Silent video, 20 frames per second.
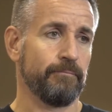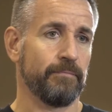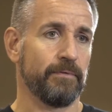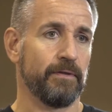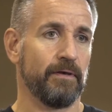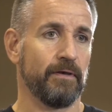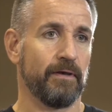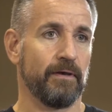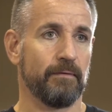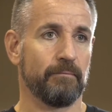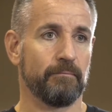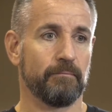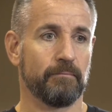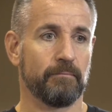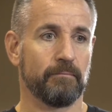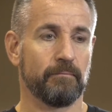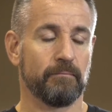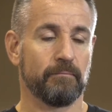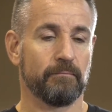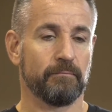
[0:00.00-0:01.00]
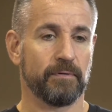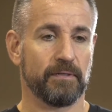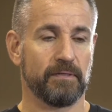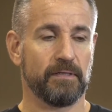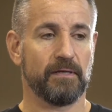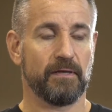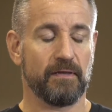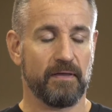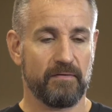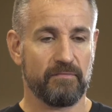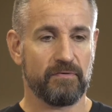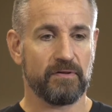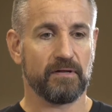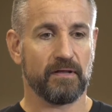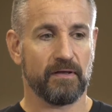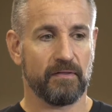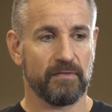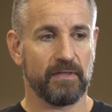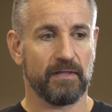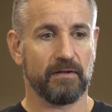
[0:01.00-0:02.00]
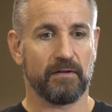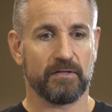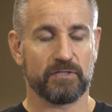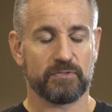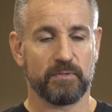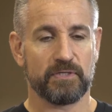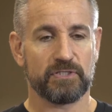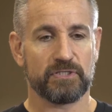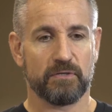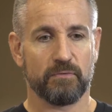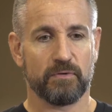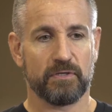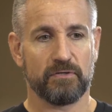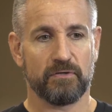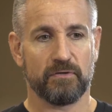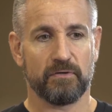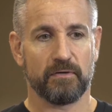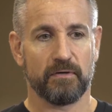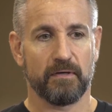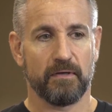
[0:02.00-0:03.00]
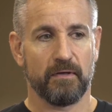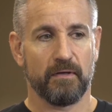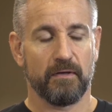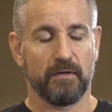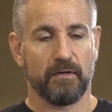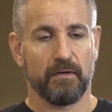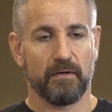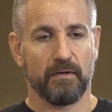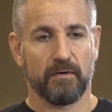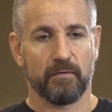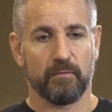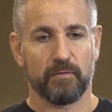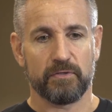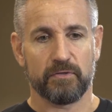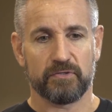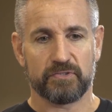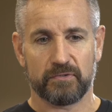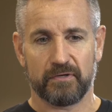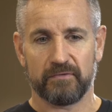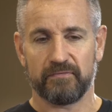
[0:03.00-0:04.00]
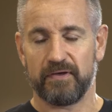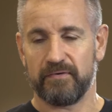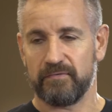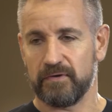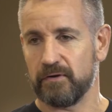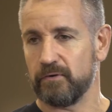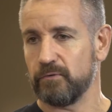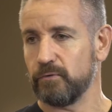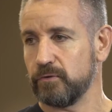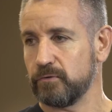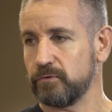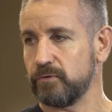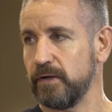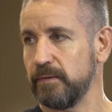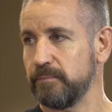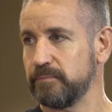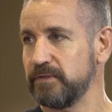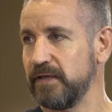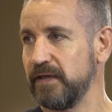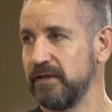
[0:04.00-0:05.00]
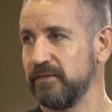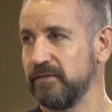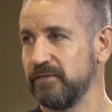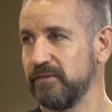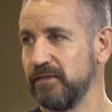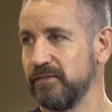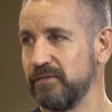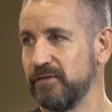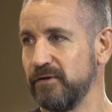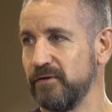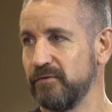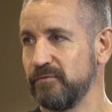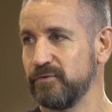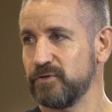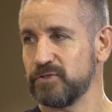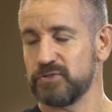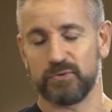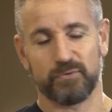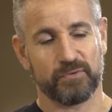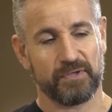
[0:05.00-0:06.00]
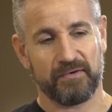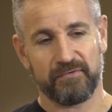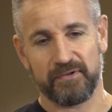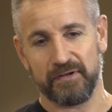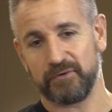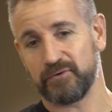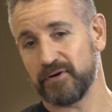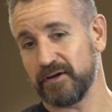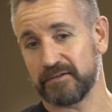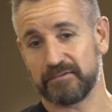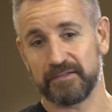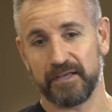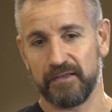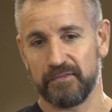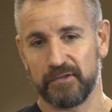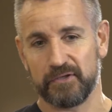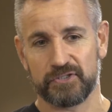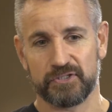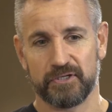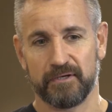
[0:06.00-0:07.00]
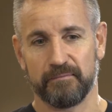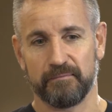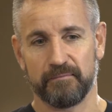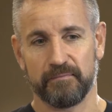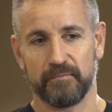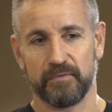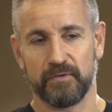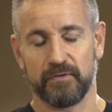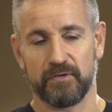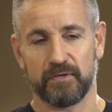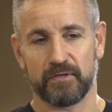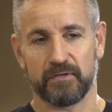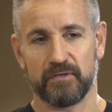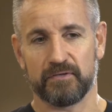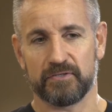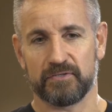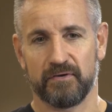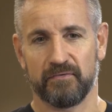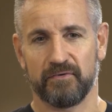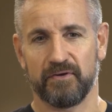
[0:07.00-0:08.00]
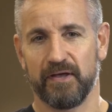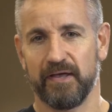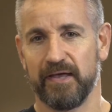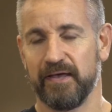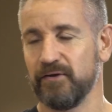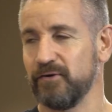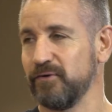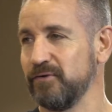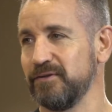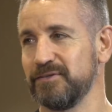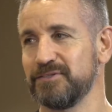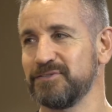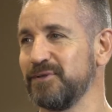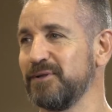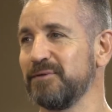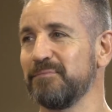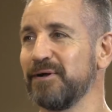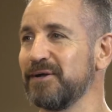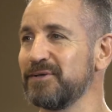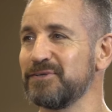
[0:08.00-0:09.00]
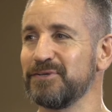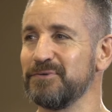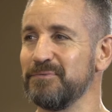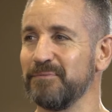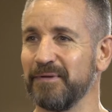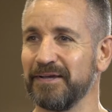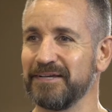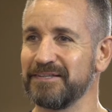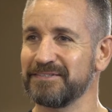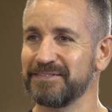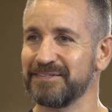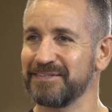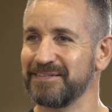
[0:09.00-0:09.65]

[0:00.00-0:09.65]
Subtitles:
But yeah, every now and then, and especially when you're sort of having a real crap day in the office, or you're having a crap day in the gym, you sort of go, hang on, it's not about you, mate.